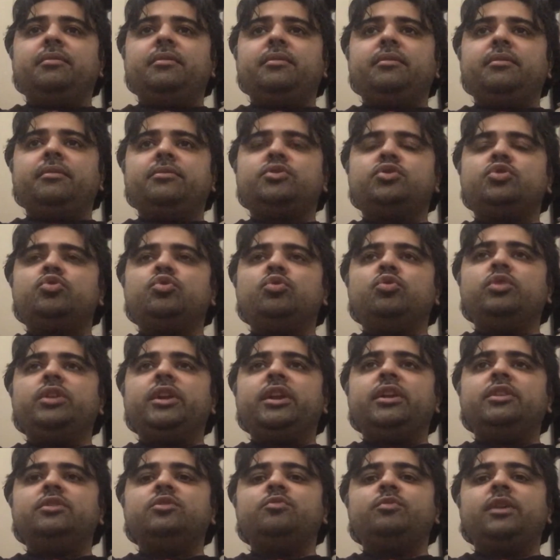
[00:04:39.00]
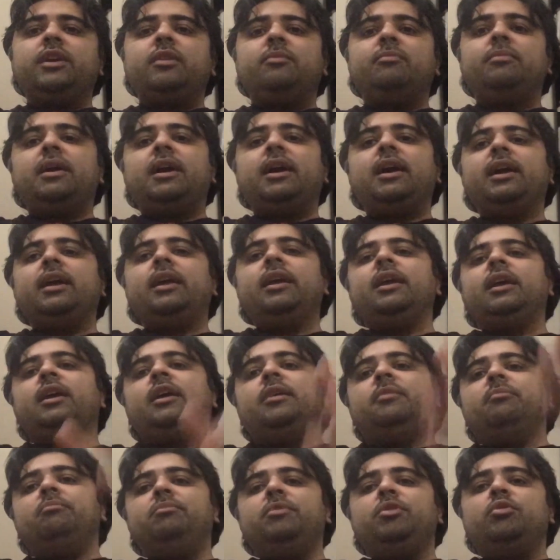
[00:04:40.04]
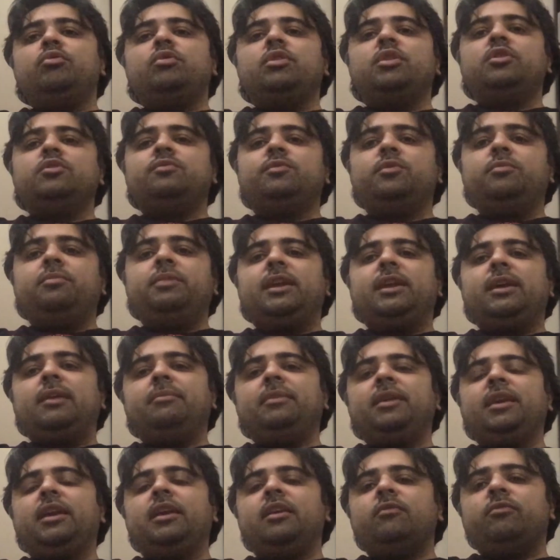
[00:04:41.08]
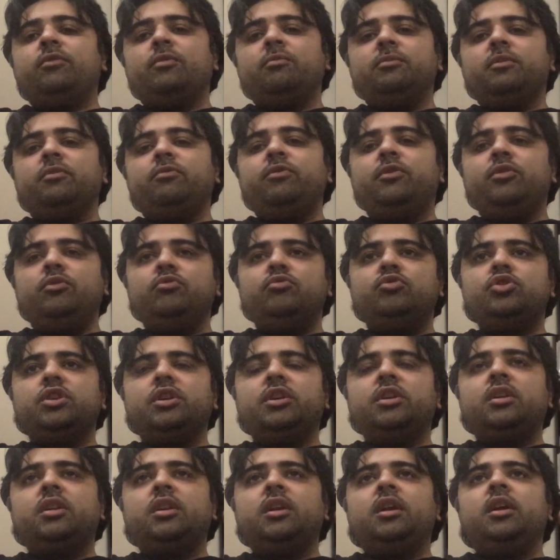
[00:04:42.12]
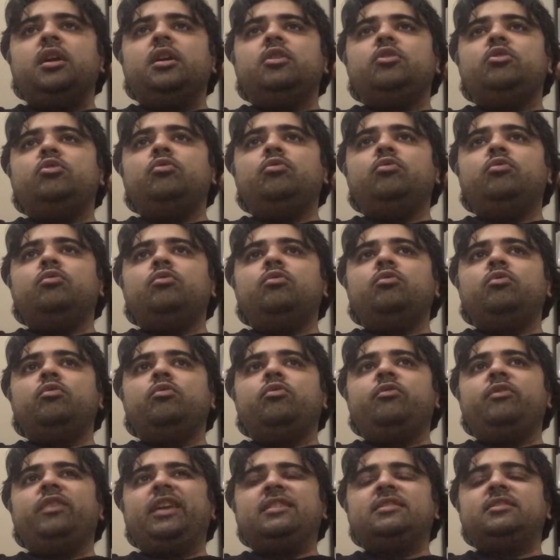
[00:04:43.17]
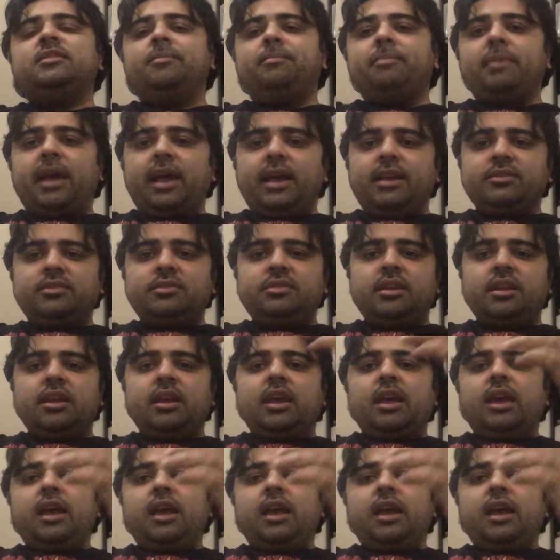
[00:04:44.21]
stories whereby mutants would be coming in from the future to fix the past,